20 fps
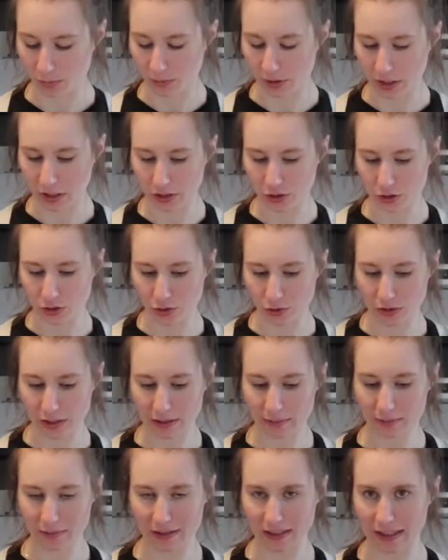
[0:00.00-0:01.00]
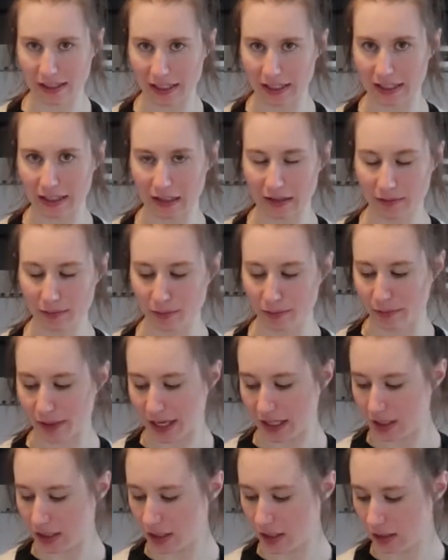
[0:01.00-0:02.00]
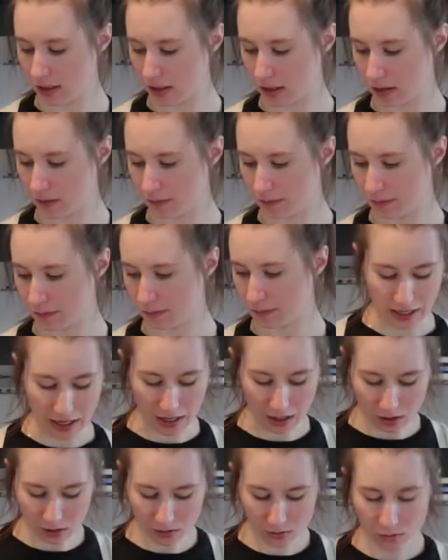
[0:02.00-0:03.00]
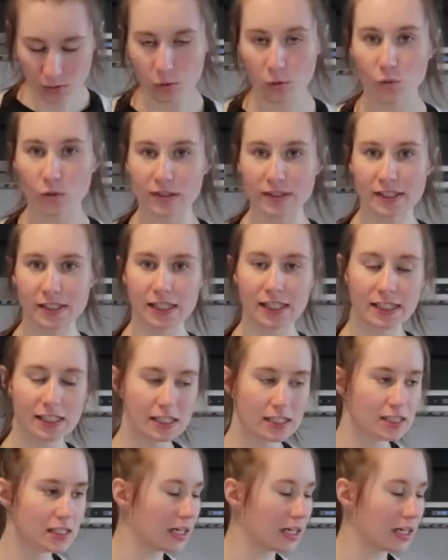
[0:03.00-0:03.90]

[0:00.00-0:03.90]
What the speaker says: Gonna do them in like batches. Now, once this is